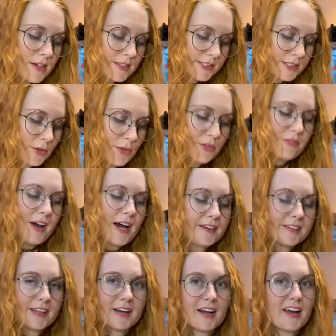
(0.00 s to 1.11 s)
So the fact
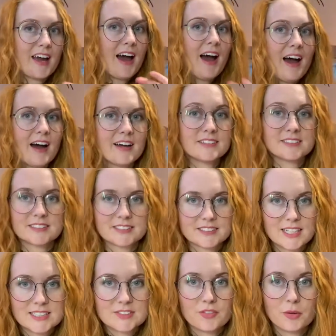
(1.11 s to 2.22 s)
that I had a
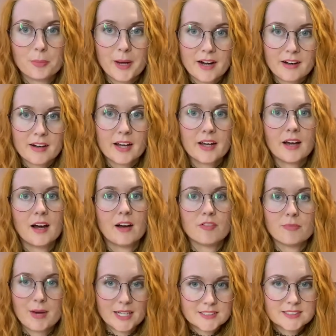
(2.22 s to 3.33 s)
successful pairing of
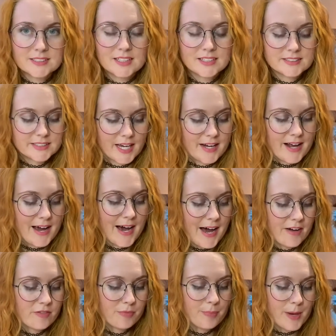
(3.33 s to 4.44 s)
mantises and I
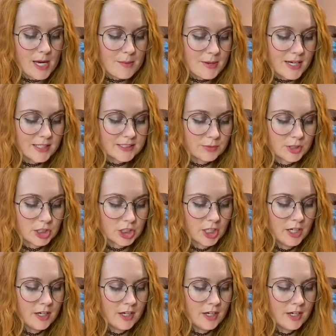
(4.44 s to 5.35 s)
have babies, which